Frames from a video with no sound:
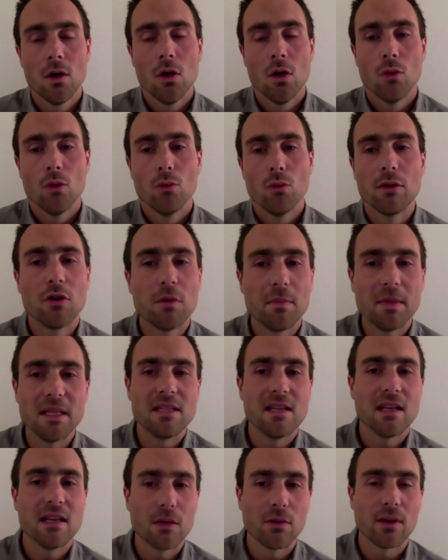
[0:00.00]
we would be
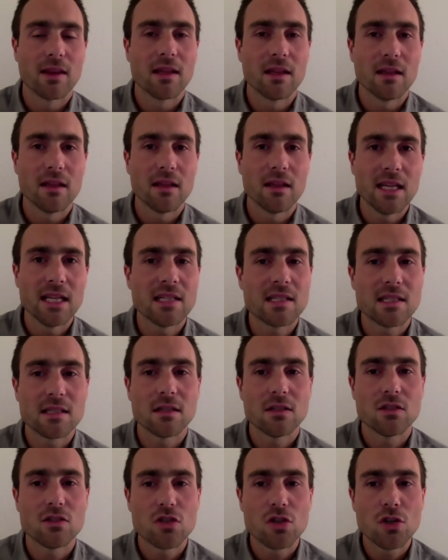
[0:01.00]
dealing with at
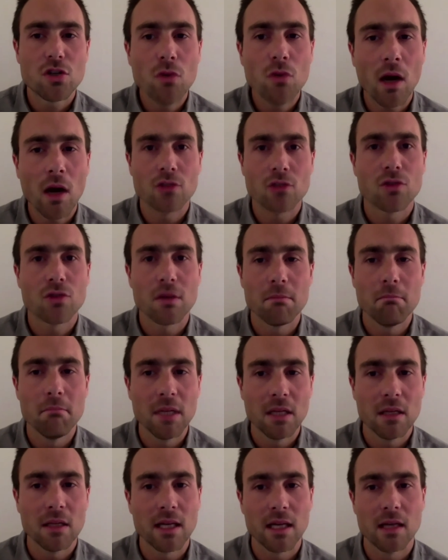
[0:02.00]
least two hundred
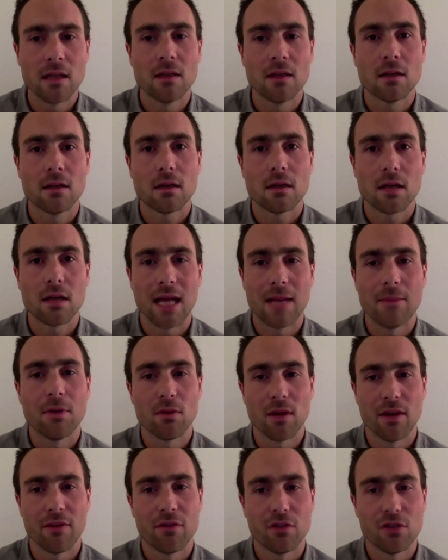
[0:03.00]
million climate
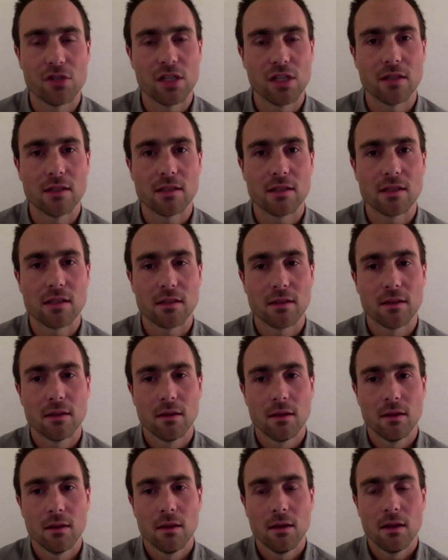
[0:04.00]
refugees.
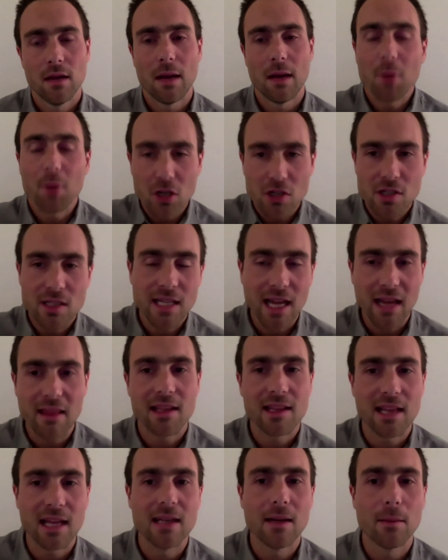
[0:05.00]
Now, personally, I
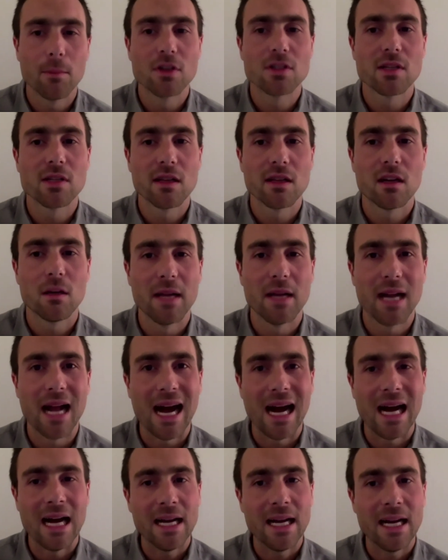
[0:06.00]
think that number is a little bit
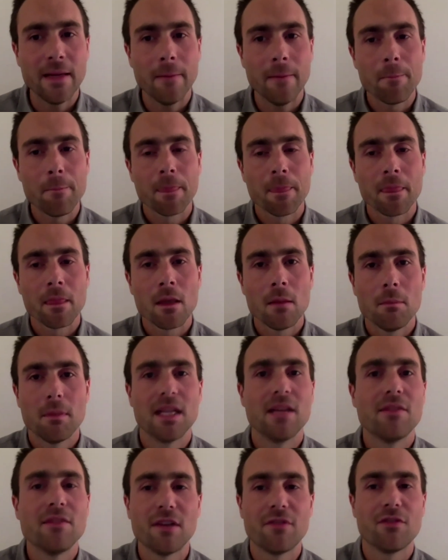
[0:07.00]
high, but
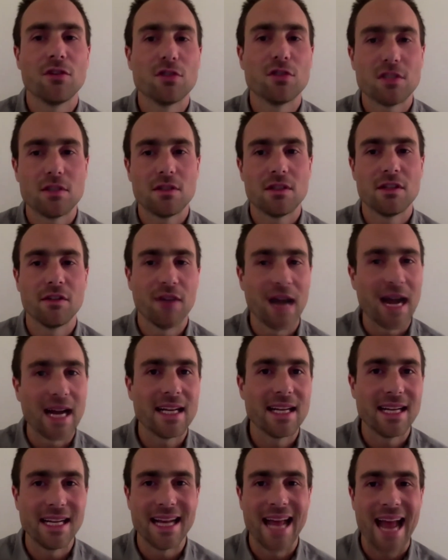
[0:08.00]
even if you divide
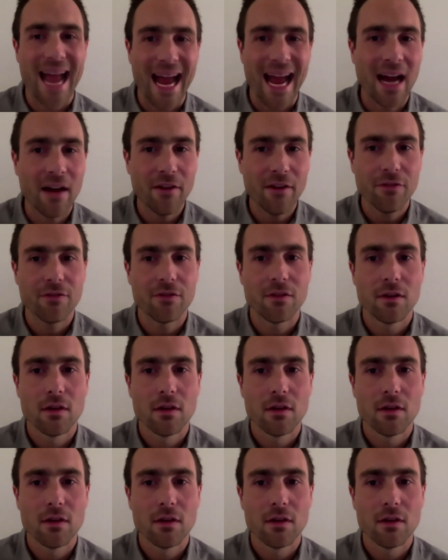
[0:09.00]
it in half,